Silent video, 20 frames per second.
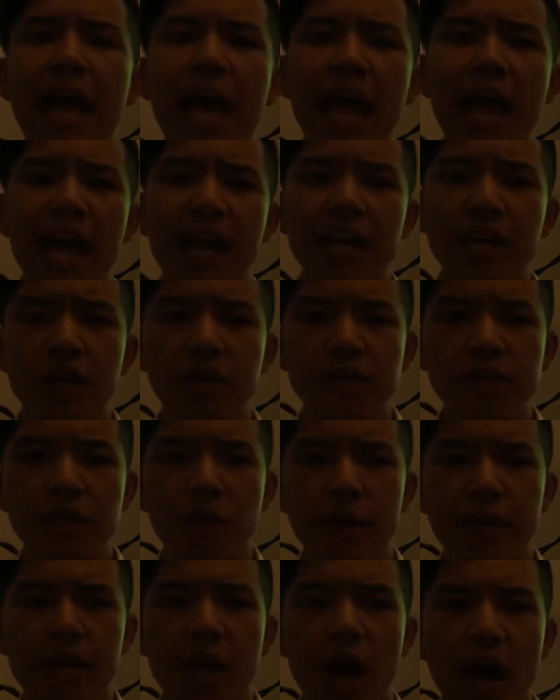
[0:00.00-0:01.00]
and it also
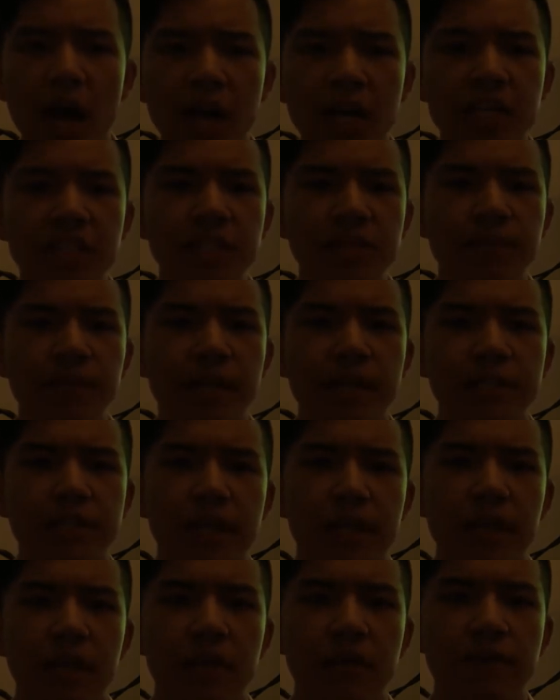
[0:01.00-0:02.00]
enhances the
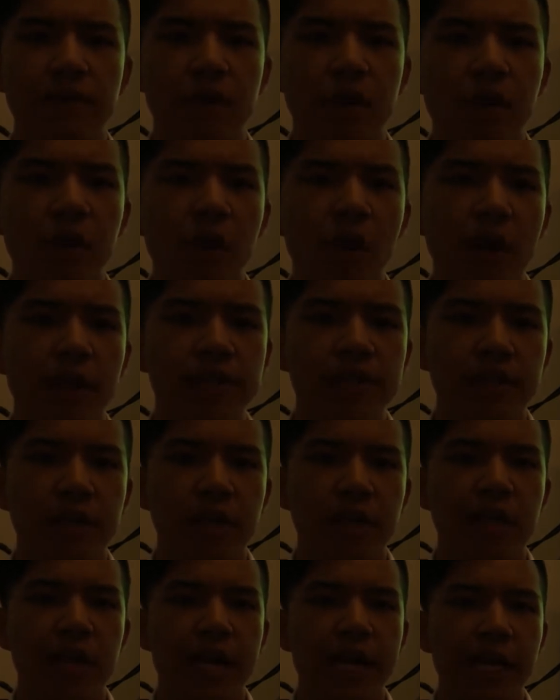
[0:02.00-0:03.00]
ability of
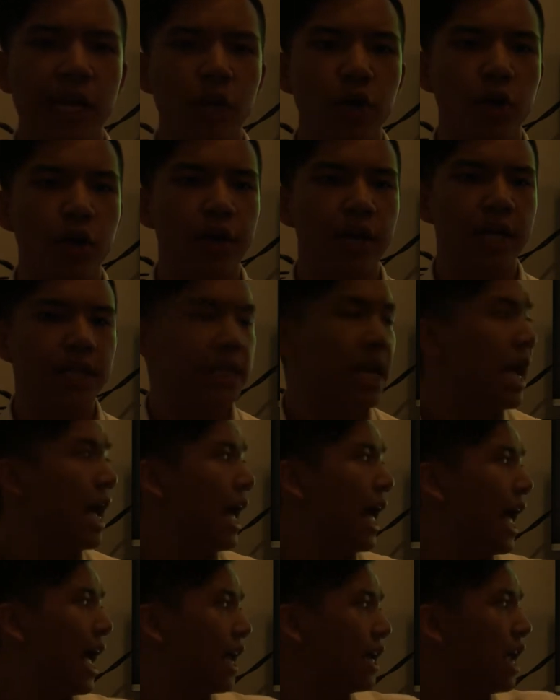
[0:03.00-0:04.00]
chlorhexidine digluconate
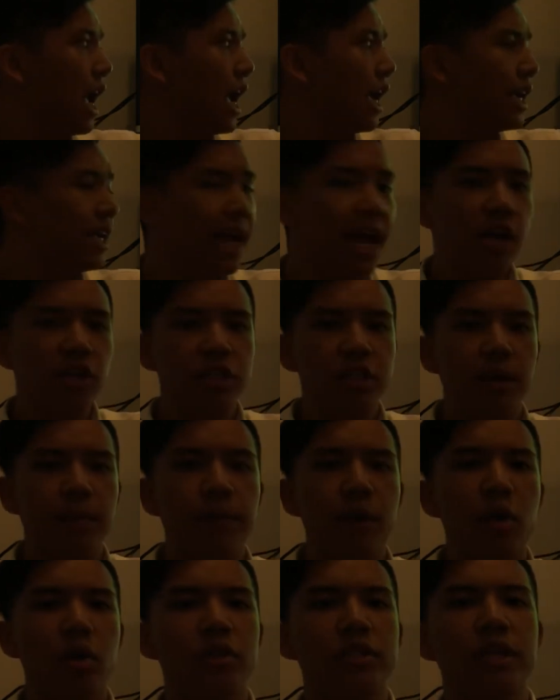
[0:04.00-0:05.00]
and calcium
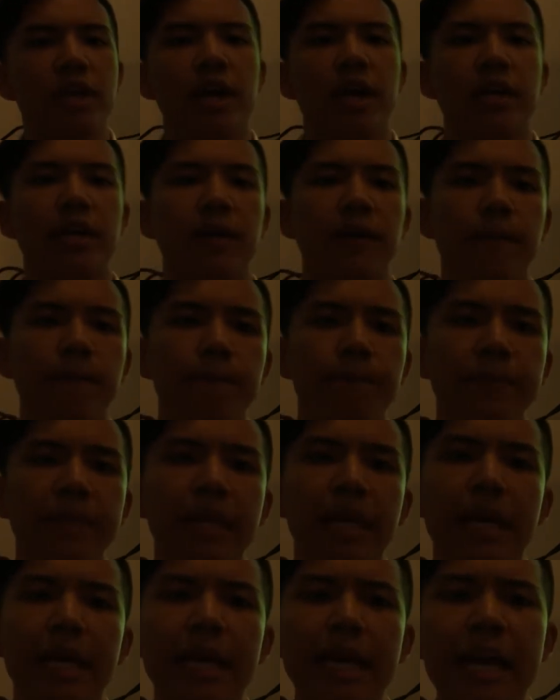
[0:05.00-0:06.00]
hydroxide.
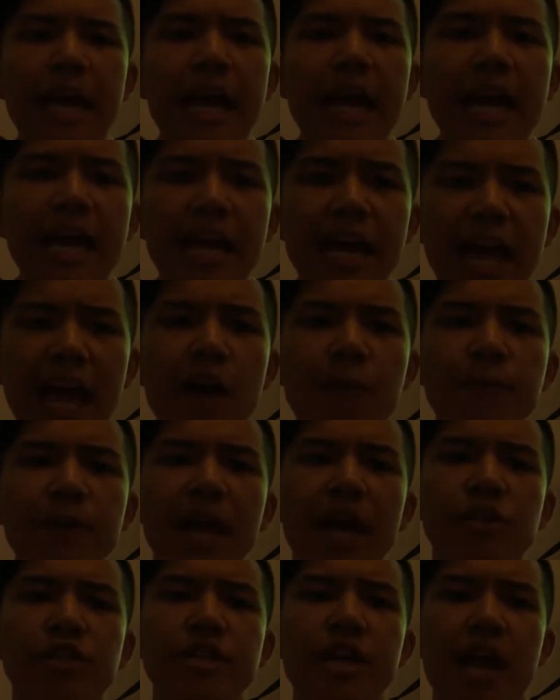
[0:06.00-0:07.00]

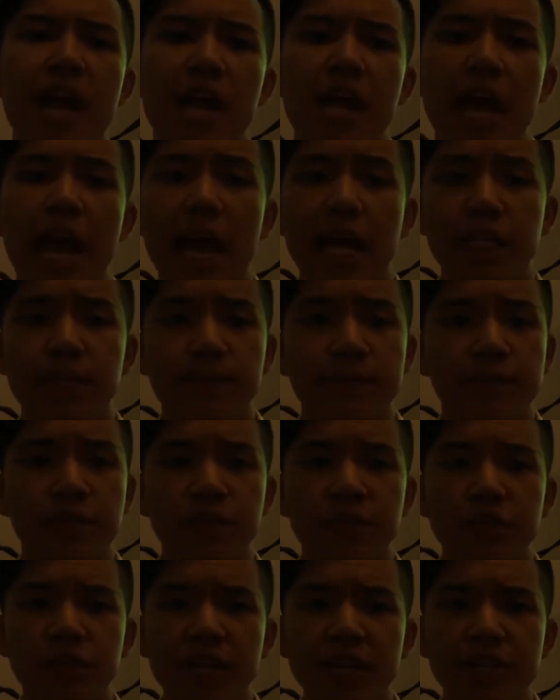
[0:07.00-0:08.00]
LP-LTA has been
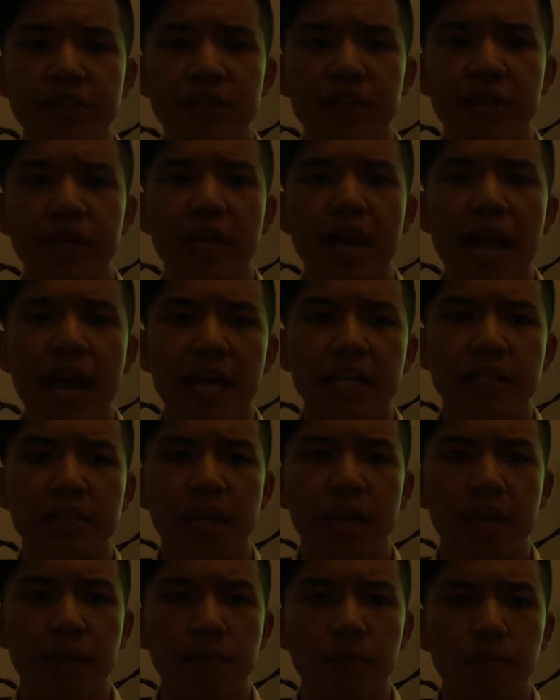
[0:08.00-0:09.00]
suggested as
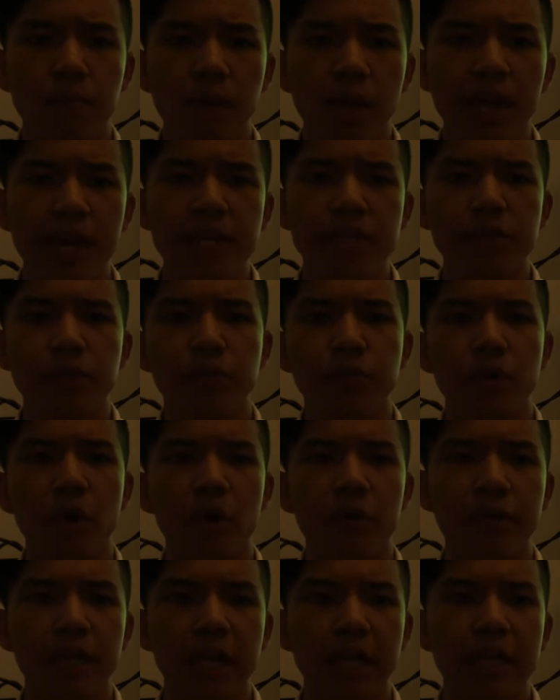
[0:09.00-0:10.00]
it plays a
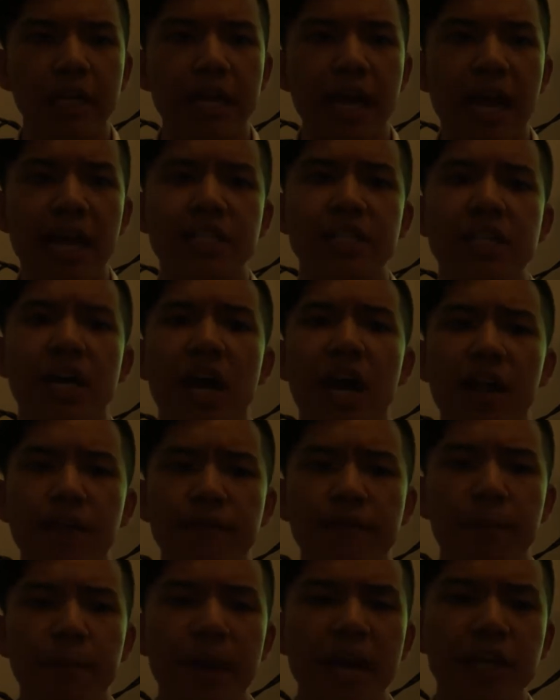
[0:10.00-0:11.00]
role in
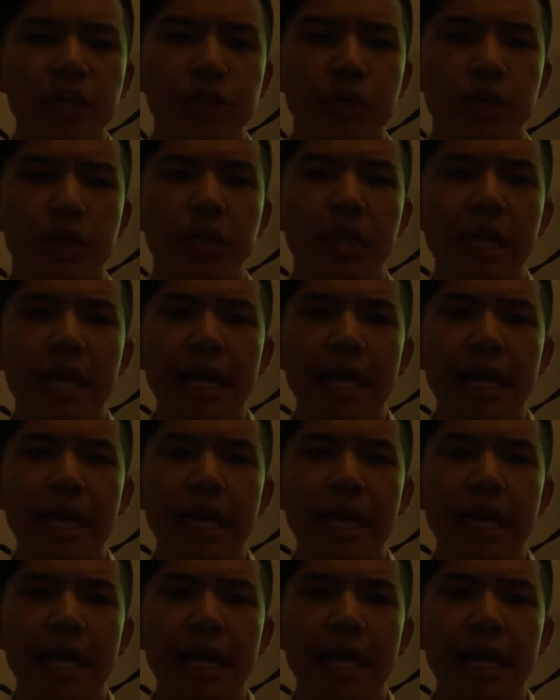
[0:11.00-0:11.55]
anti-inflammation,